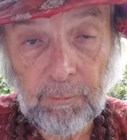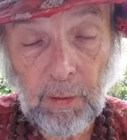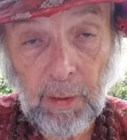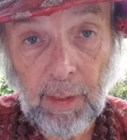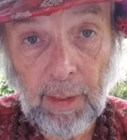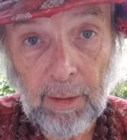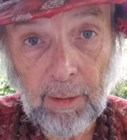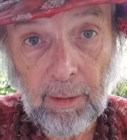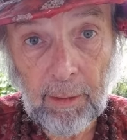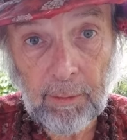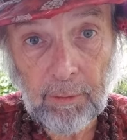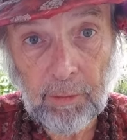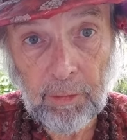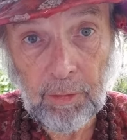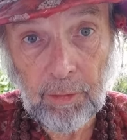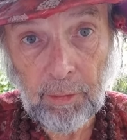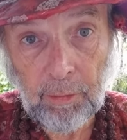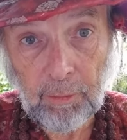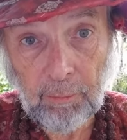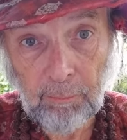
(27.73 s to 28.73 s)
to,
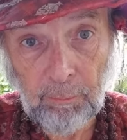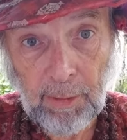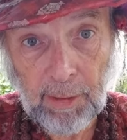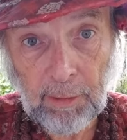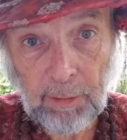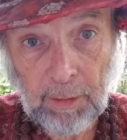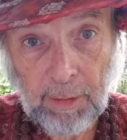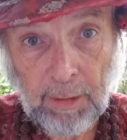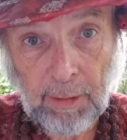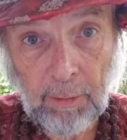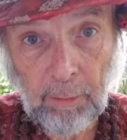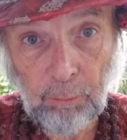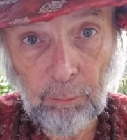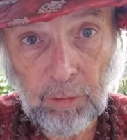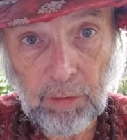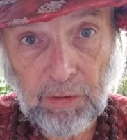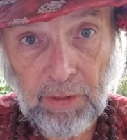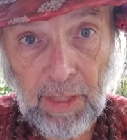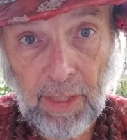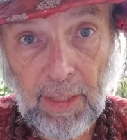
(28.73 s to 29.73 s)
to mentally
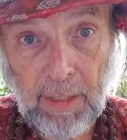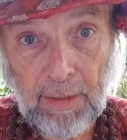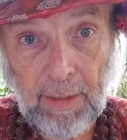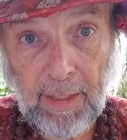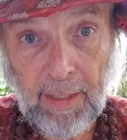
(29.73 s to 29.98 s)
retain